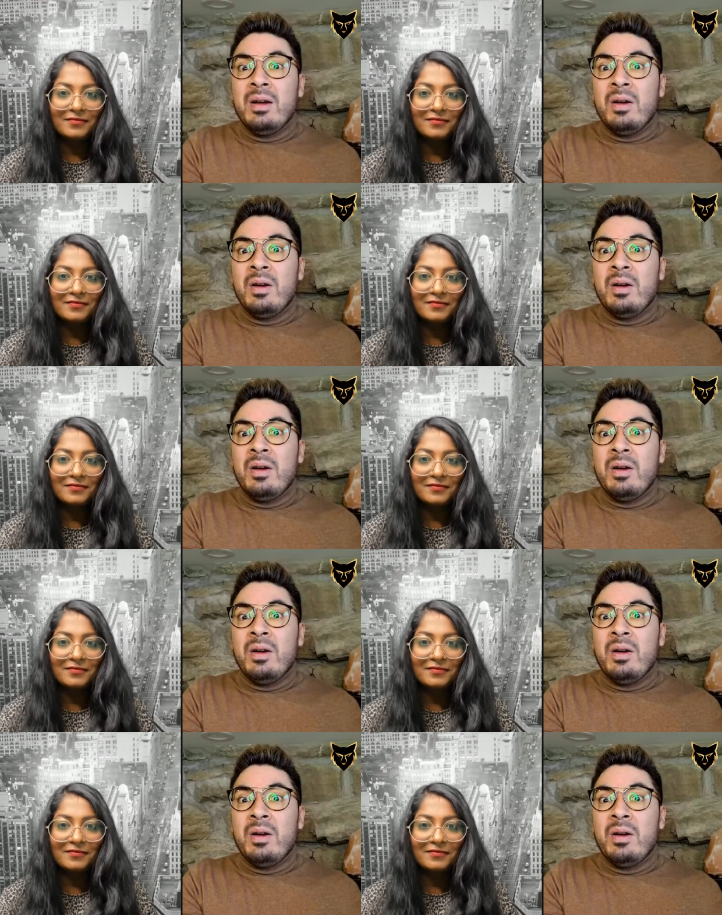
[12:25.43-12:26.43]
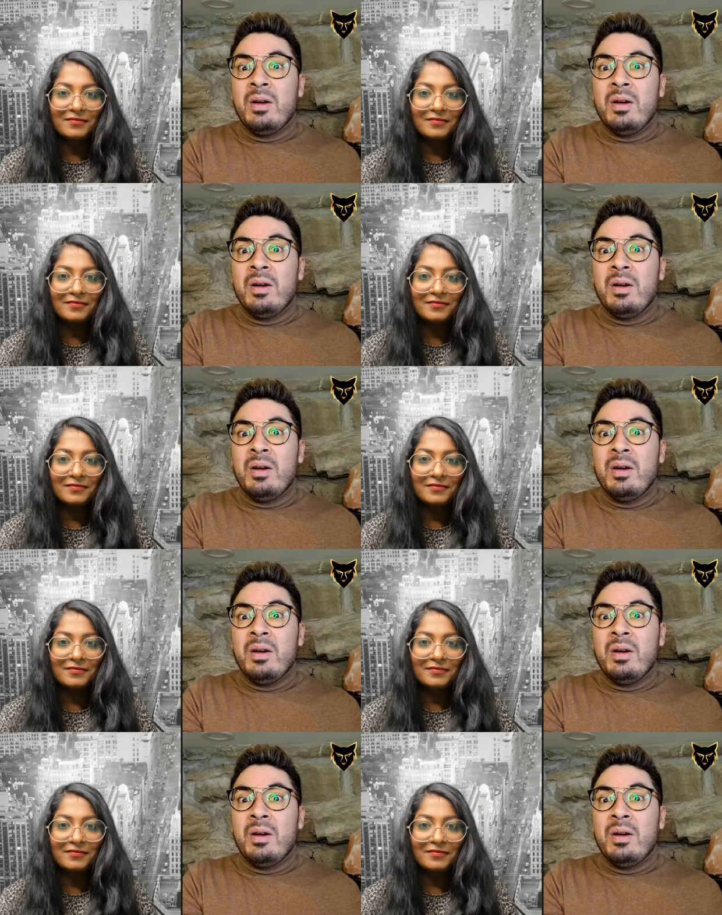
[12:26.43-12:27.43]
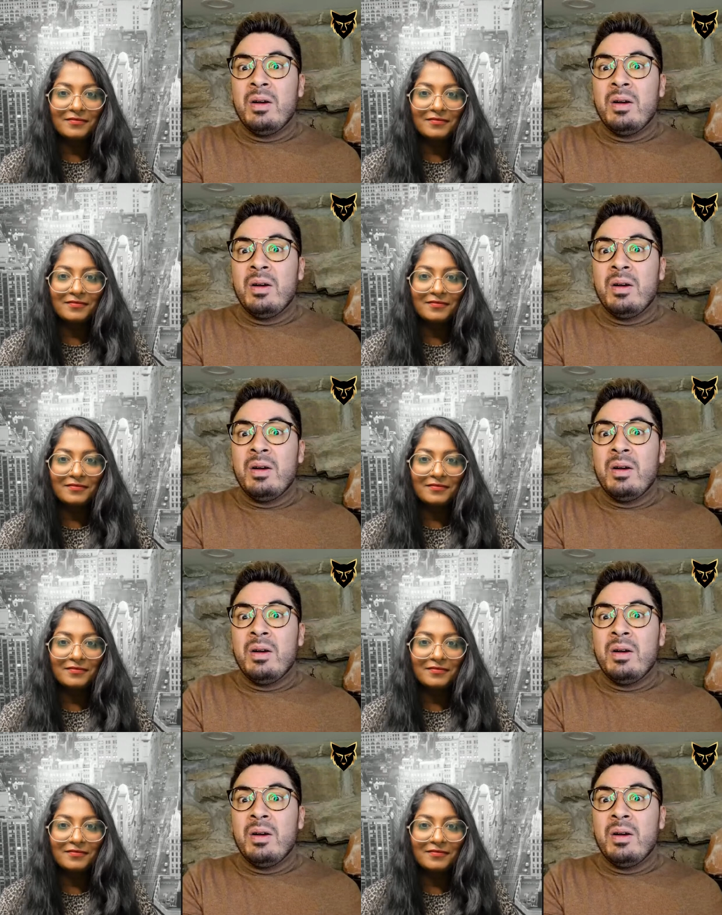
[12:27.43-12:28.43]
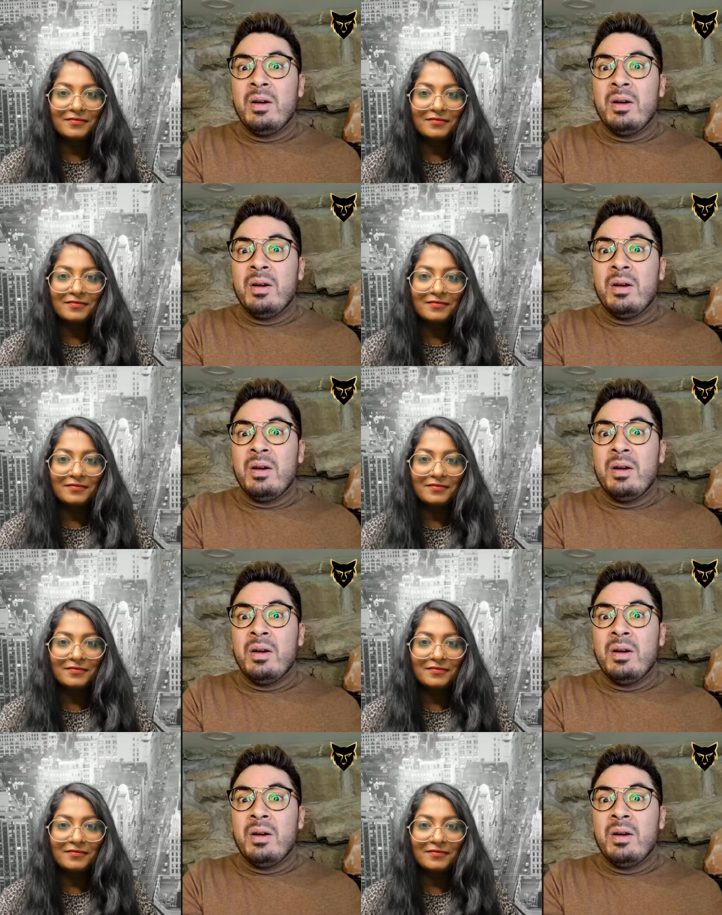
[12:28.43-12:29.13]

(no one is talking)